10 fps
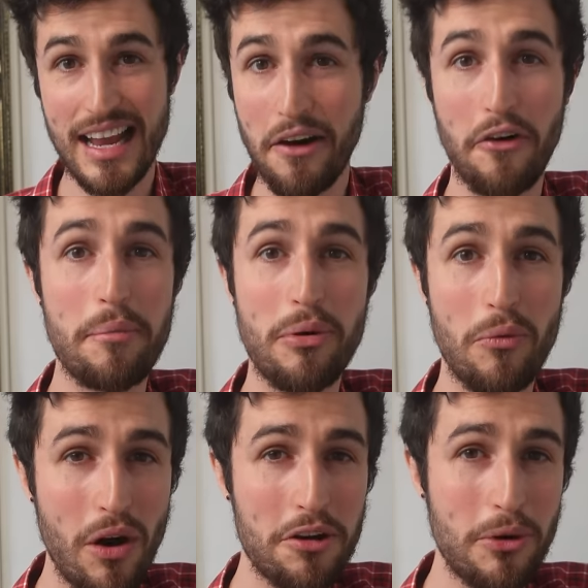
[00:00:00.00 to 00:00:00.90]
the
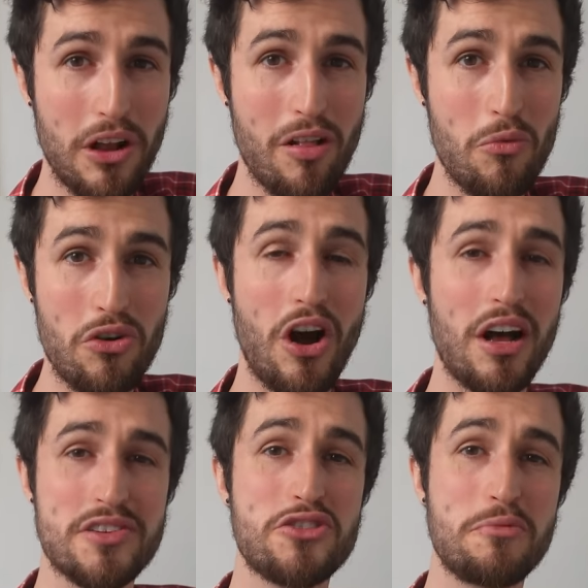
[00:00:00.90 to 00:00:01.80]
AirUp water bottle will
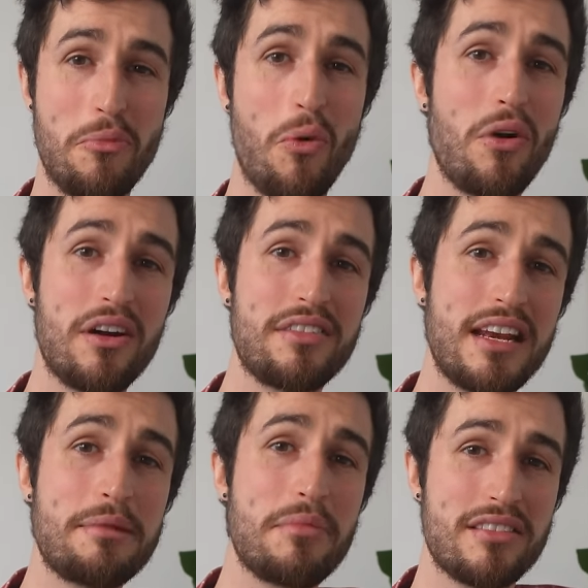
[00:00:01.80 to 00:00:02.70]
cost you more
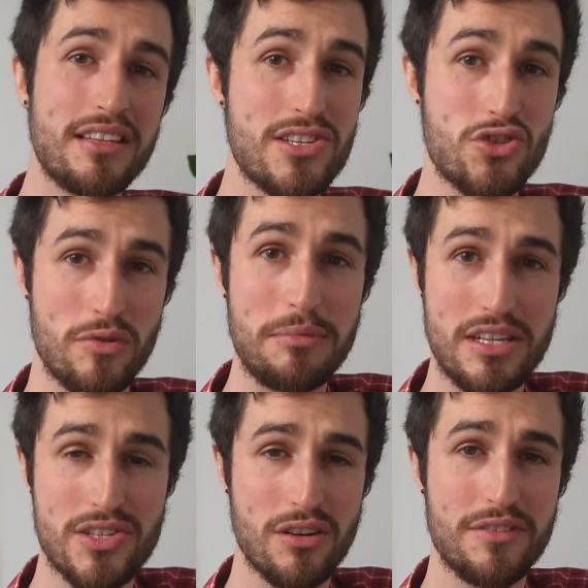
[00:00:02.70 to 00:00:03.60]
than a monthly
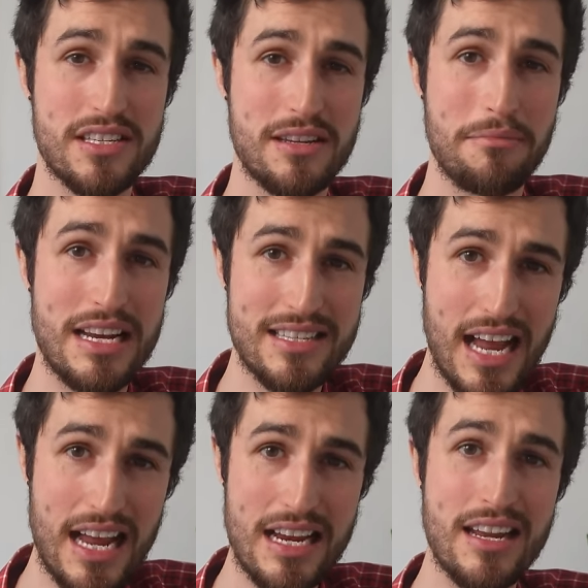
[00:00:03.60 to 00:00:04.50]
streaming service to
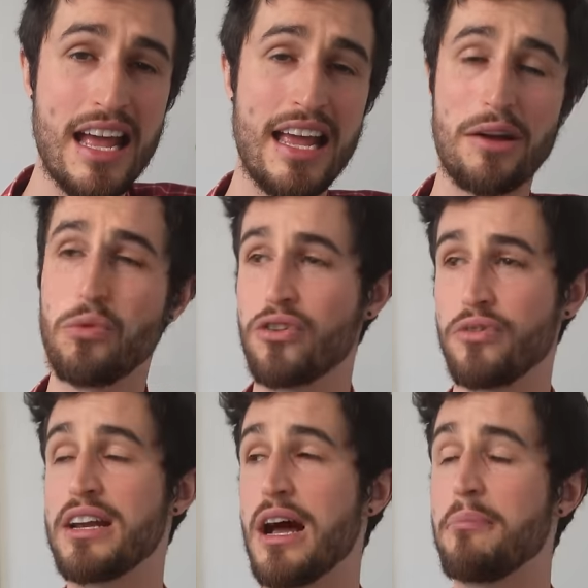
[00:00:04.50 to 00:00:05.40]
maintain. It will
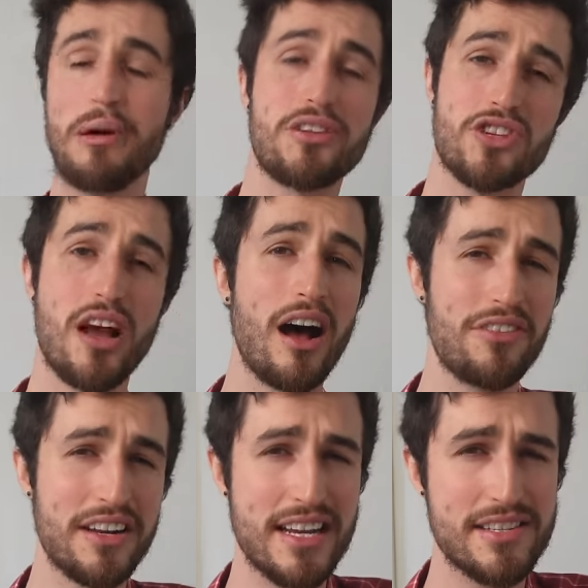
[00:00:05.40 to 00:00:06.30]
create a bunch
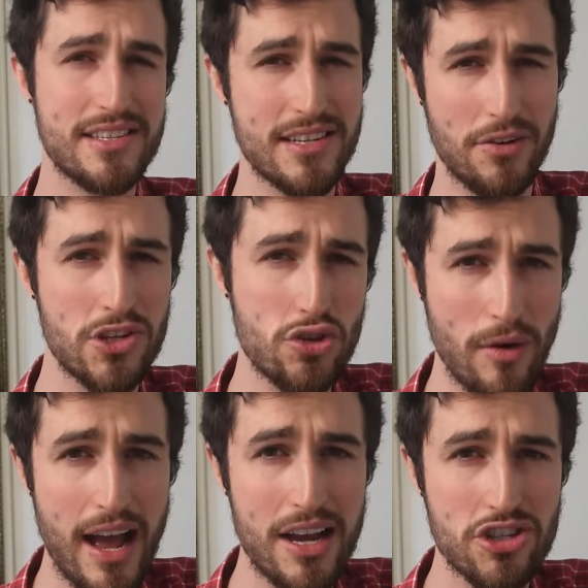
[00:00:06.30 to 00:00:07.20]
of unnecessary
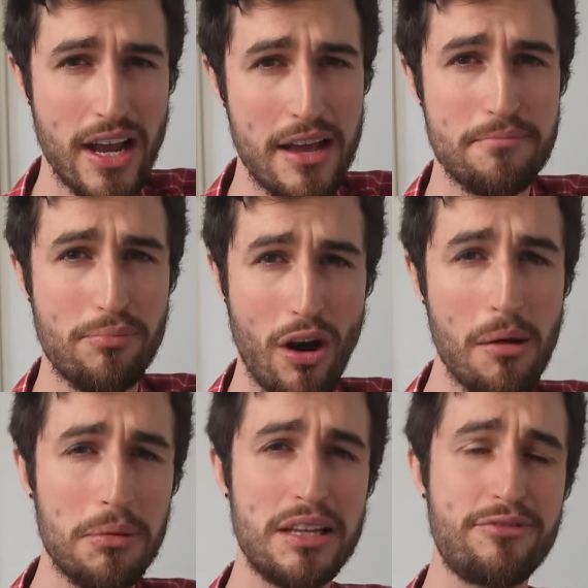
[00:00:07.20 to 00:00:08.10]
trash and
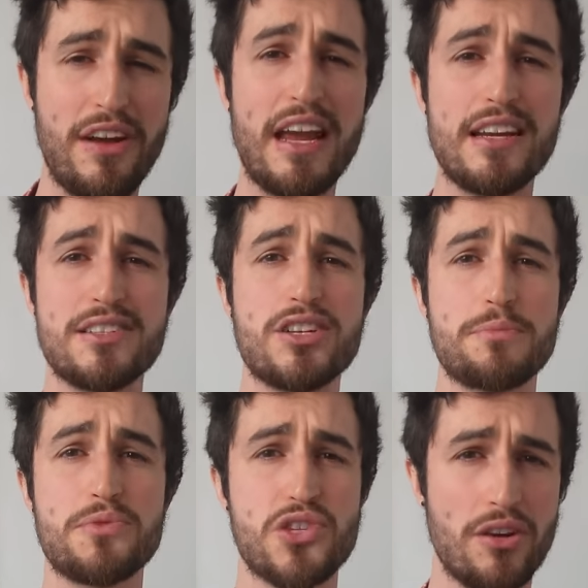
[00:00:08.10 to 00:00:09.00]
probably fade into
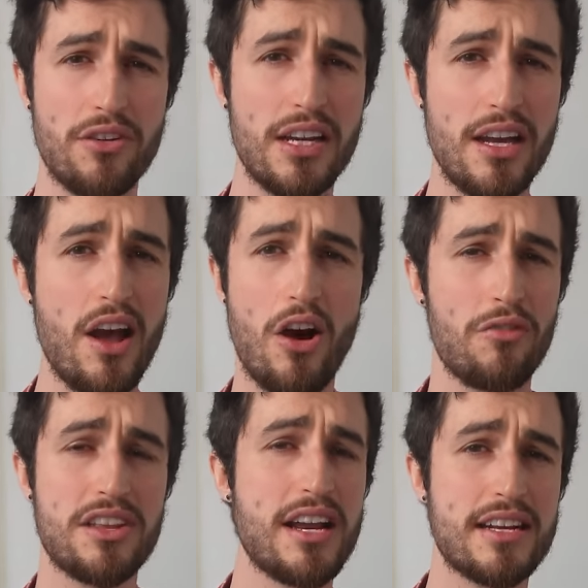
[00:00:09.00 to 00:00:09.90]
obscurity
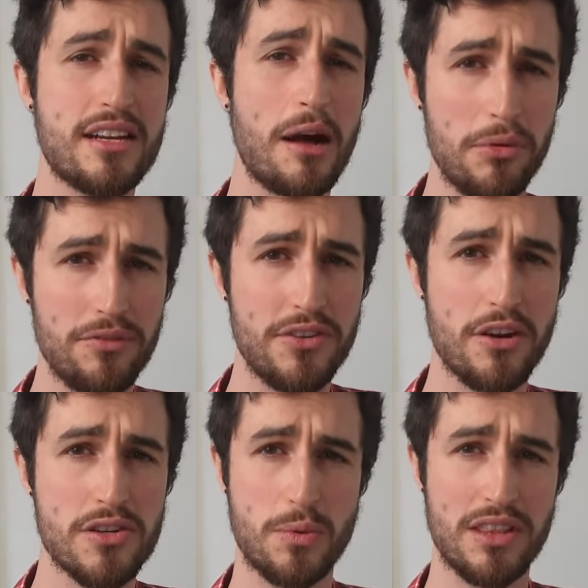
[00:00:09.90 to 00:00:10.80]
over the next couple of
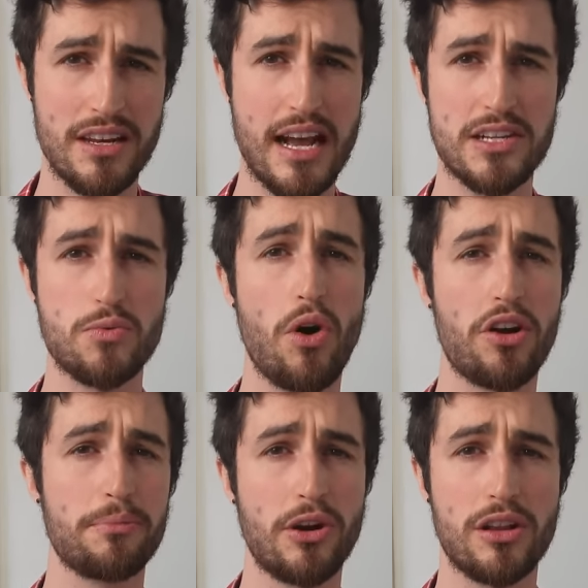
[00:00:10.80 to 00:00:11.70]
years when the next
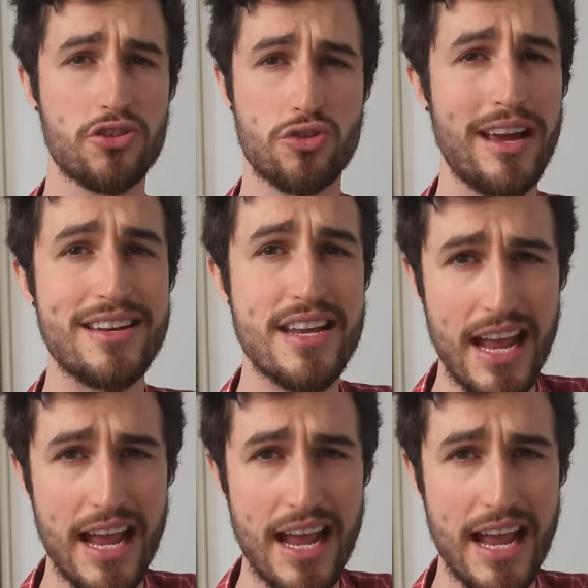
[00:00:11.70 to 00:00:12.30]
water bottle trend